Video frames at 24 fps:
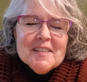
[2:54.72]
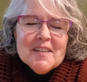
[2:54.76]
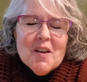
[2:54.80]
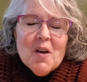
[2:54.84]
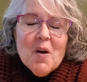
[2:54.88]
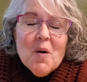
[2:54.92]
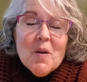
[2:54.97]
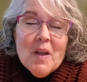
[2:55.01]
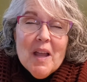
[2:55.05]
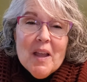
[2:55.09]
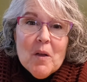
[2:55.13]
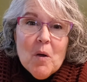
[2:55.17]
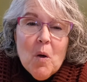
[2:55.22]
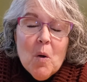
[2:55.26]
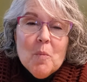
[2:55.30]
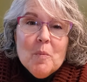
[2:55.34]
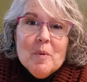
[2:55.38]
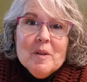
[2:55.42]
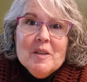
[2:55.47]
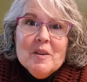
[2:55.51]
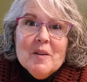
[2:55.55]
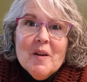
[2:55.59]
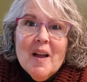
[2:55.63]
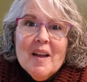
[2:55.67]
Okay,
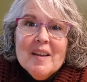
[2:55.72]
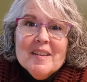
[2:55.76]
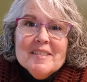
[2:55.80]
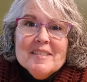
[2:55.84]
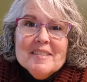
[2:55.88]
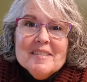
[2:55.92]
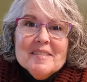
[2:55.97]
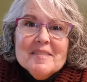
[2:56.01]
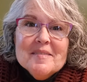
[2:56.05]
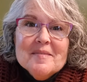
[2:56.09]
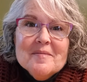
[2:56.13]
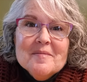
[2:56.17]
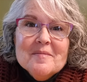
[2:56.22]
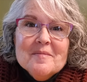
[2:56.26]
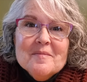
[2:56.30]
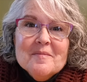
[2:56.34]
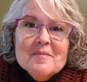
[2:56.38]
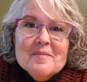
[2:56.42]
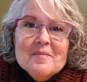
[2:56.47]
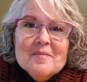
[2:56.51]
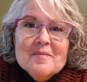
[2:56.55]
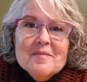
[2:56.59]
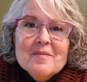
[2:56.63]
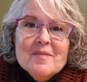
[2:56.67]
open your eyes.
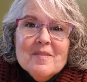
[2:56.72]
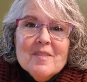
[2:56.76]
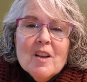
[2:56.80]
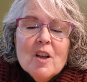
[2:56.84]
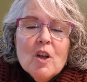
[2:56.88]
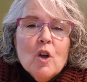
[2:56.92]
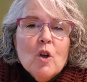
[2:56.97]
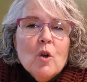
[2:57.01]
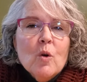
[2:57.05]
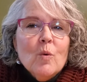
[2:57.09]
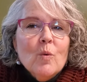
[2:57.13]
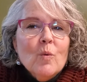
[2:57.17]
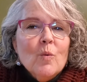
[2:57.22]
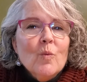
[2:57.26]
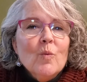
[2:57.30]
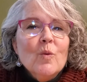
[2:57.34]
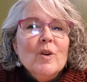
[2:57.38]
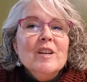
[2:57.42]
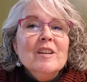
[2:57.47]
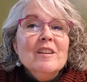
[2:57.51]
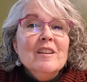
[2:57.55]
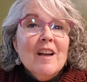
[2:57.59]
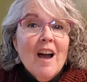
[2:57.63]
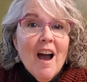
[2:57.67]

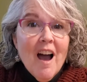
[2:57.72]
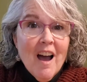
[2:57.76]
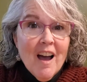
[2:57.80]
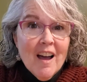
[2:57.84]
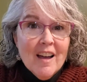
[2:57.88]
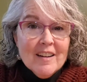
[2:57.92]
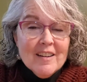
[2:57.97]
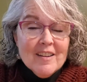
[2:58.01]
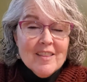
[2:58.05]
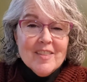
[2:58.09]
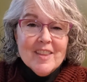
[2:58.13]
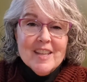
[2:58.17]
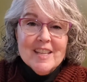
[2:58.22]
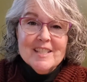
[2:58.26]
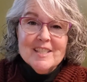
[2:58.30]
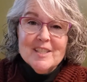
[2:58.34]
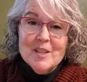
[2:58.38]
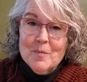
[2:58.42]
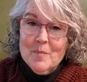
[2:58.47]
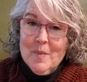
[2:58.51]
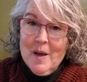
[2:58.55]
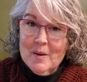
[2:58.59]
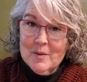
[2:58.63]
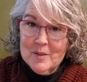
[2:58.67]
When God thinks
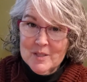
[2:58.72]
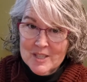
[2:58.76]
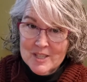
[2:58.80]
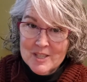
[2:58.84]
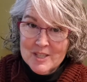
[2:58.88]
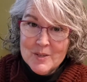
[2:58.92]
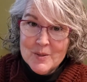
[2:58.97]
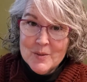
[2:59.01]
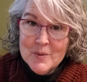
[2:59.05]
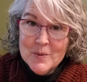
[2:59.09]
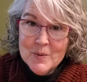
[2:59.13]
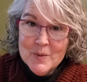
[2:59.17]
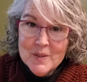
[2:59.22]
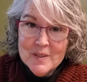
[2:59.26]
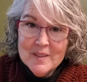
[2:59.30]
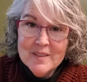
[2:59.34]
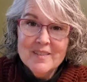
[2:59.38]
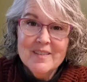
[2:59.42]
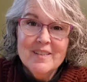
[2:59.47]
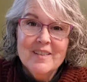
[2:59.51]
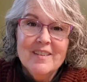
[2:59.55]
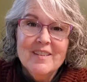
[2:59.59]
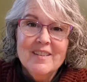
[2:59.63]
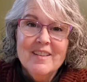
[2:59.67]
about you,
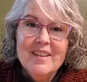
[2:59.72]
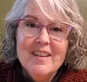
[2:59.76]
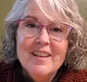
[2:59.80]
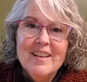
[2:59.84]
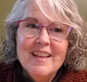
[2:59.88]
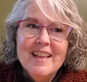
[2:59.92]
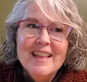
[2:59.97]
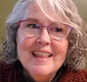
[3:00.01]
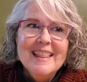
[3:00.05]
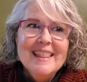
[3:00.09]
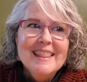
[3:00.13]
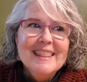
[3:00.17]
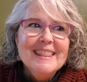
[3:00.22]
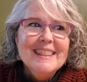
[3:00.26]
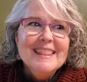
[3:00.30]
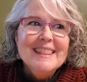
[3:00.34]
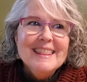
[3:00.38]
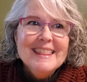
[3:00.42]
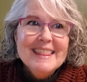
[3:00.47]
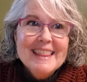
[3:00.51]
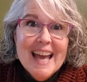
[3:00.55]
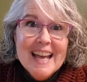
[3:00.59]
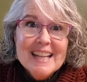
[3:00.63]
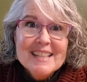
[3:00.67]

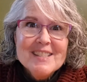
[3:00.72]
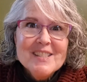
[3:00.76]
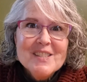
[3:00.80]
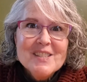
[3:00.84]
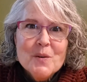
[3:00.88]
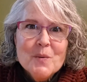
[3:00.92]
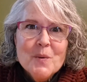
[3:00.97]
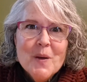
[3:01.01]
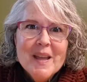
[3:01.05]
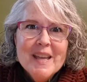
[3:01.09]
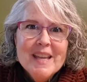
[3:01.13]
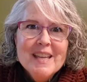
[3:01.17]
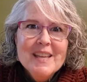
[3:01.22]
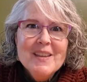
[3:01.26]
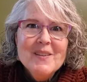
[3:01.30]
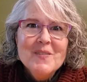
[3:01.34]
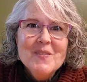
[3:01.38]
that's the way he